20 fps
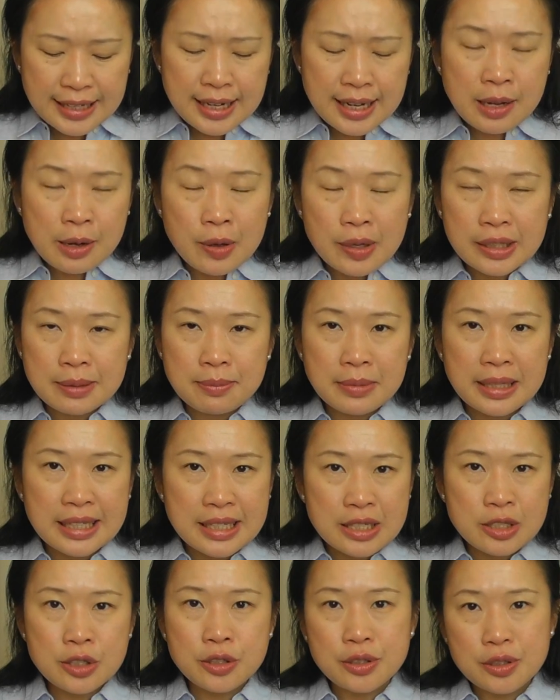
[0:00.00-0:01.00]
down what it means
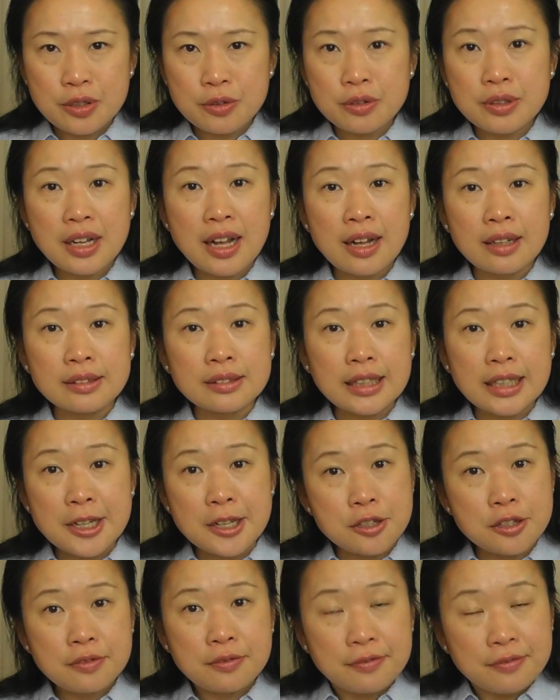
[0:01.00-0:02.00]
to you on
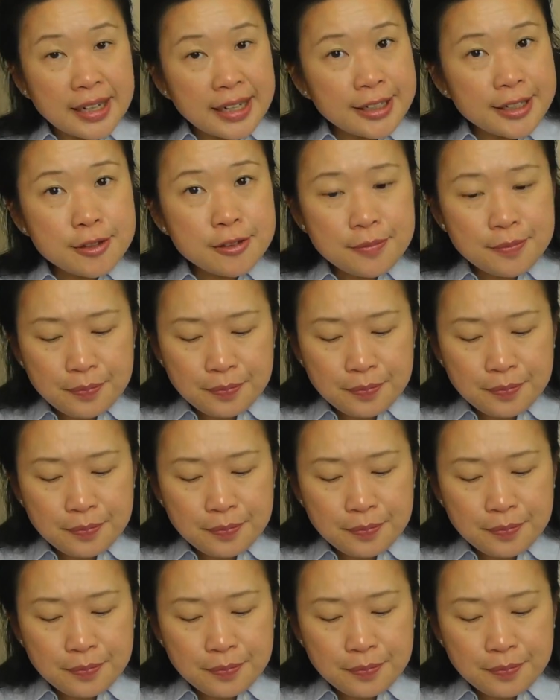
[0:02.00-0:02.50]
each value,